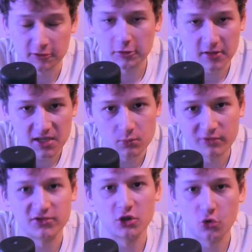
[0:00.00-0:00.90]
same with
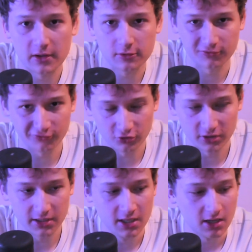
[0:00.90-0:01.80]
the Quest 3.
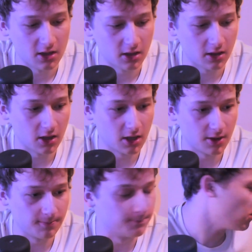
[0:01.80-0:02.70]

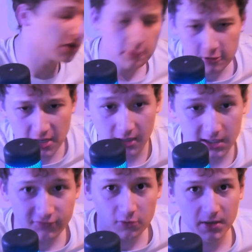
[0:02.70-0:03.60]
Right, so yeah,
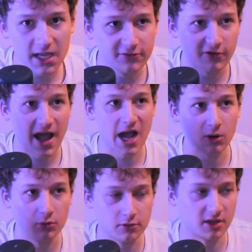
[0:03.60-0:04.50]
if you play for
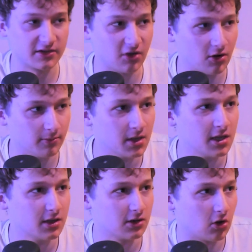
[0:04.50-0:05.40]
hours at a time,
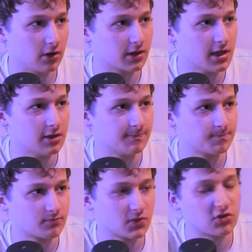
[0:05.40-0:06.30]
like
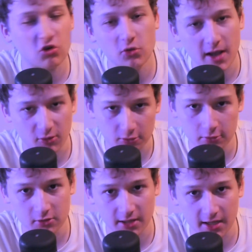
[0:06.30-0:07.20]
2 hours,
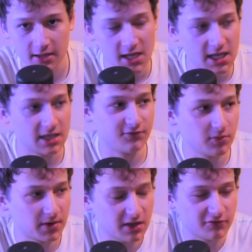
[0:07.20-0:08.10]
yeah. If you
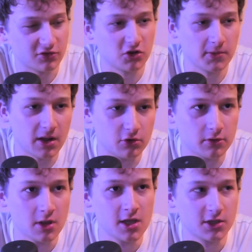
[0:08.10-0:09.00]
play for 2 hours,
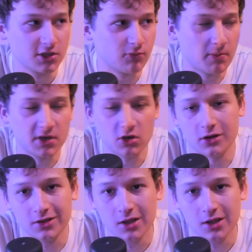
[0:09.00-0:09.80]
you're probably like,